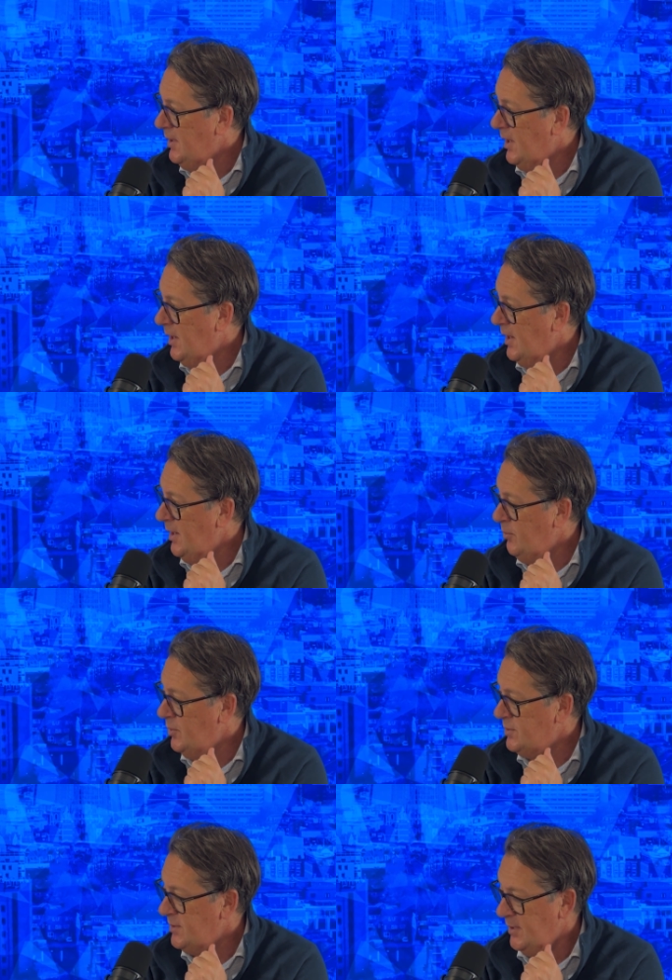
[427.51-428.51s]
Uh, it
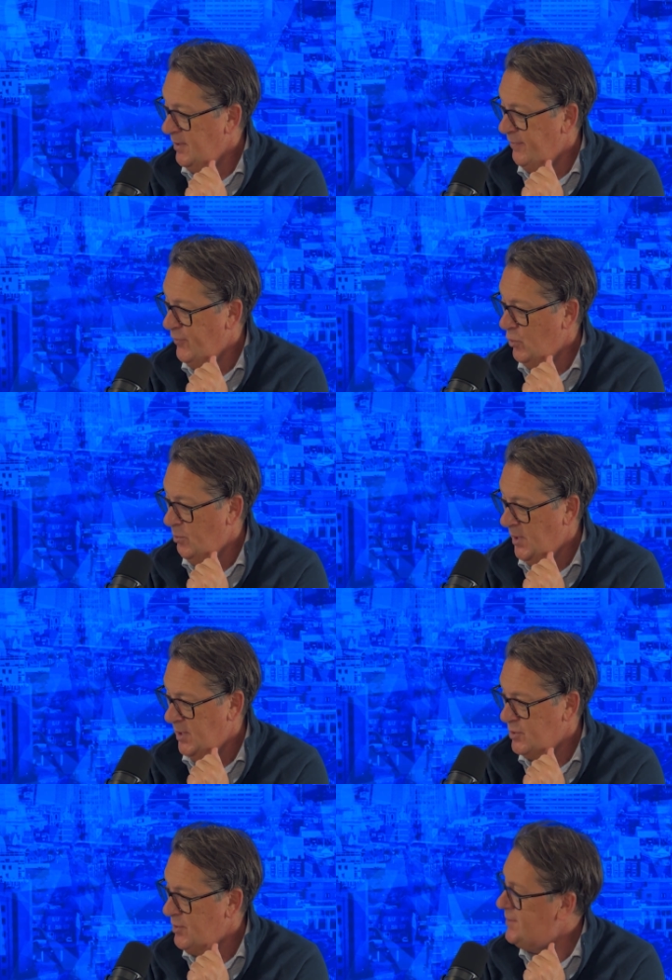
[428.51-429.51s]
was the former
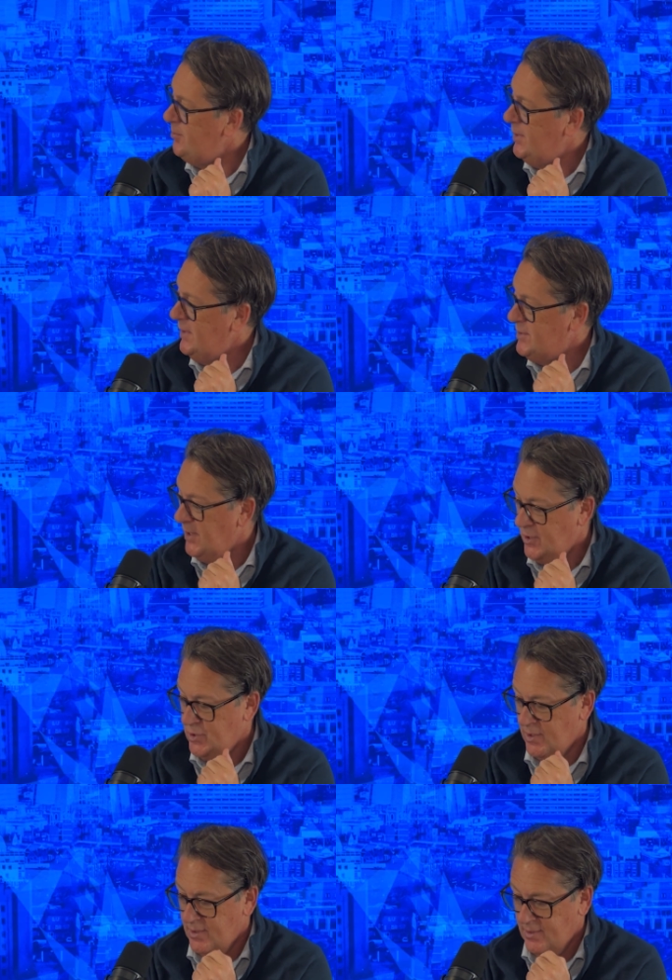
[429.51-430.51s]
Streatham police station.